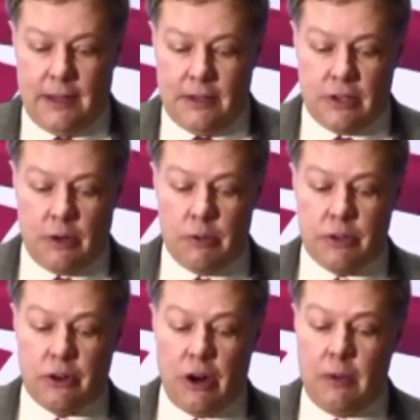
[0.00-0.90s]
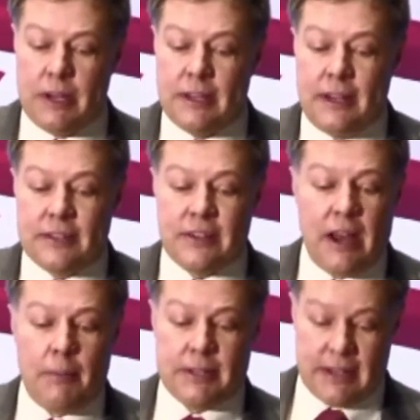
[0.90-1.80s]
So with growing
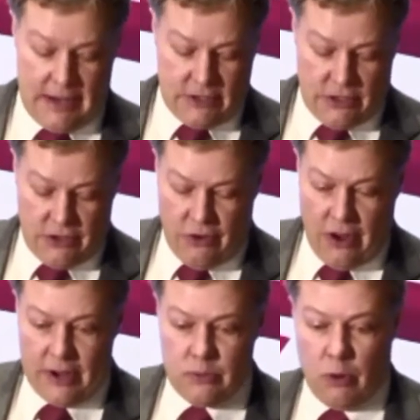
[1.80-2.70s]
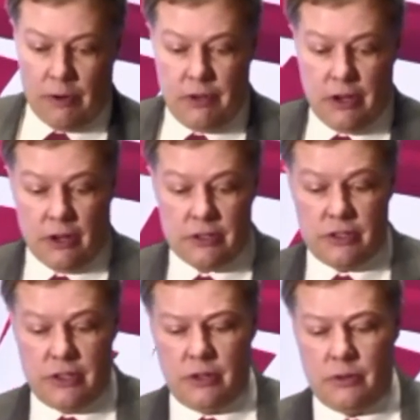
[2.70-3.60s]
cyber attacks on the rise, what have you got to
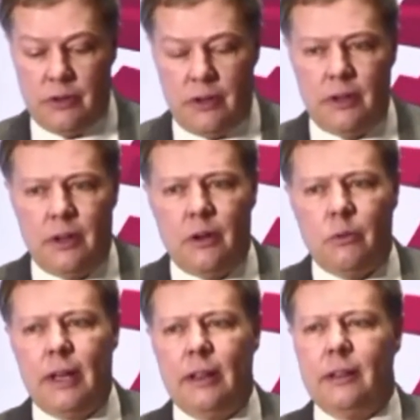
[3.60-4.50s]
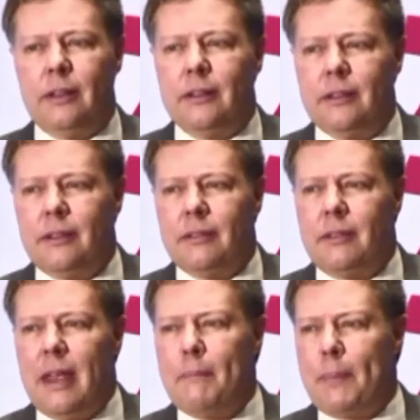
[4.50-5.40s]
do? Well,
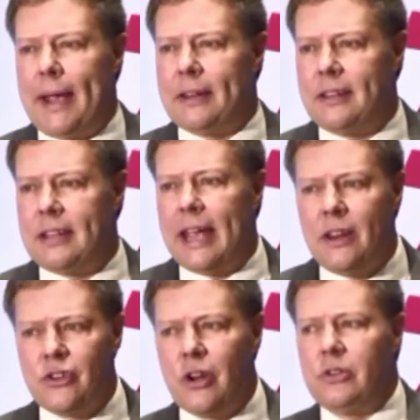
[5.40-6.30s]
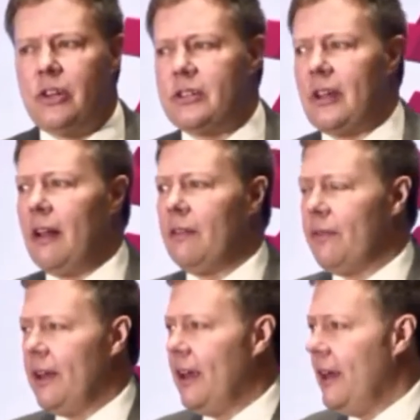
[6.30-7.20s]
the impact again shows itself
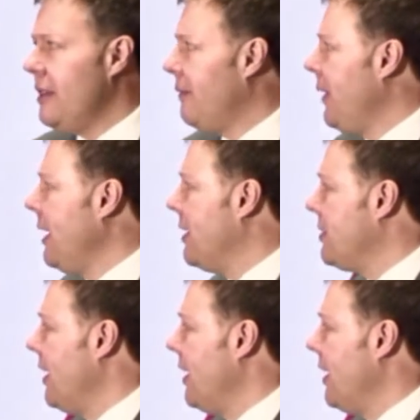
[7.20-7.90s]
in the figures.